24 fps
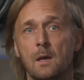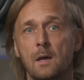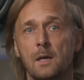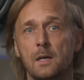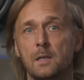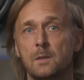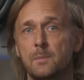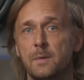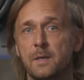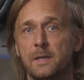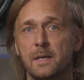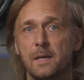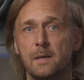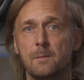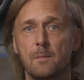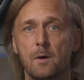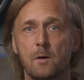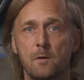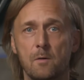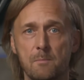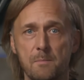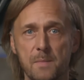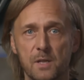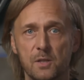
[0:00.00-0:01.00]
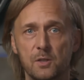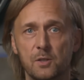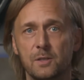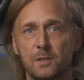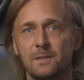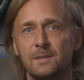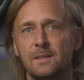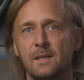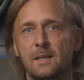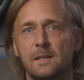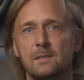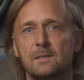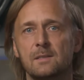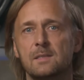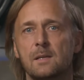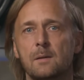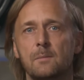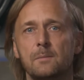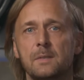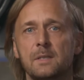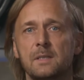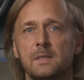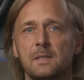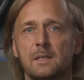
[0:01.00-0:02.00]
It became our mission and
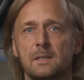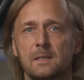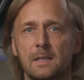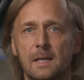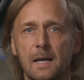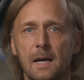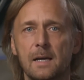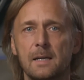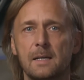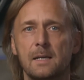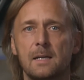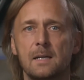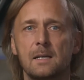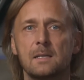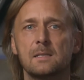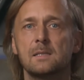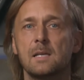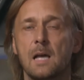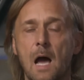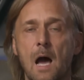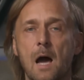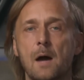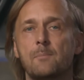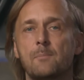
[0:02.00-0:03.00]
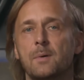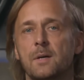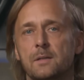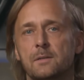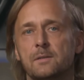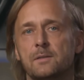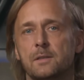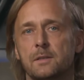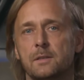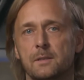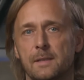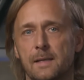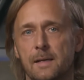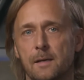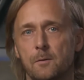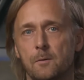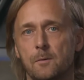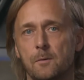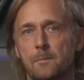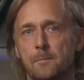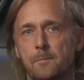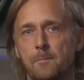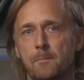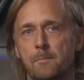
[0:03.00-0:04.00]
something that guided us up until now.